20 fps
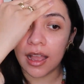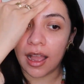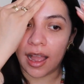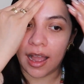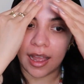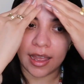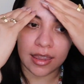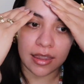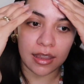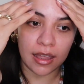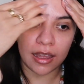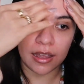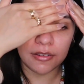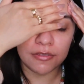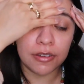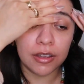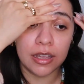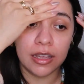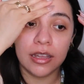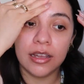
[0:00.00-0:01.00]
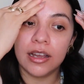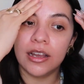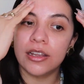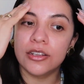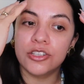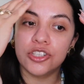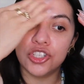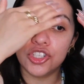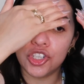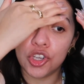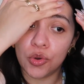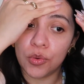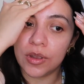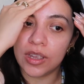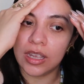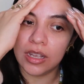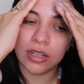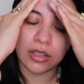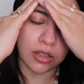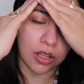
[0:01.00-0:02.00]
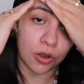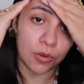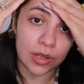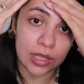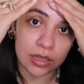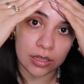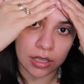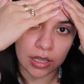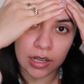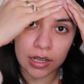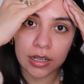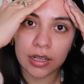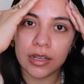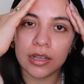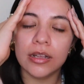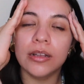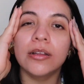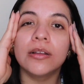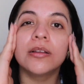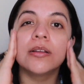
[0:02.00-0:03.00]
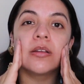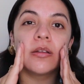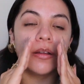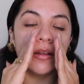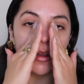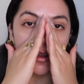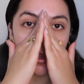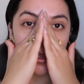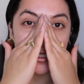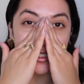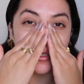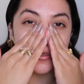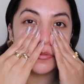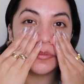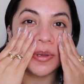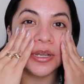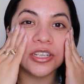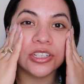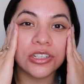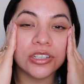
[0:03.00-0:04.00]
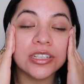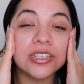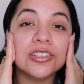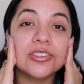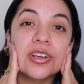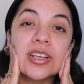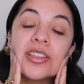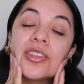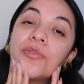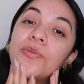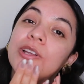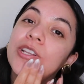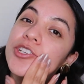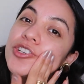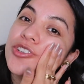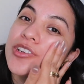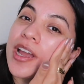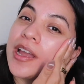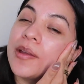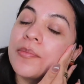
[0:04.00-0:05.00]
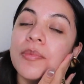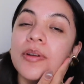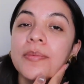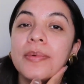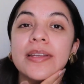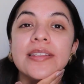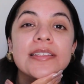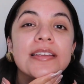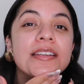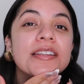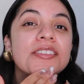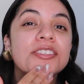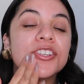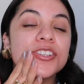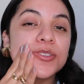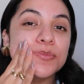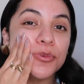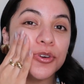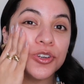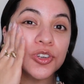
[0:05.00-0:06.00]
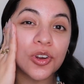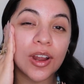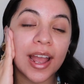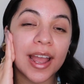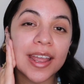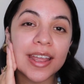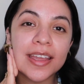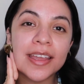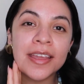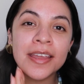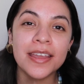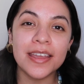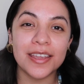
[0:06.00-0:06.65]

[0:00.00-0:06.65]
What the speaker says: I love a dewy, glowy look, especially during the winter time when my skin is just more dry.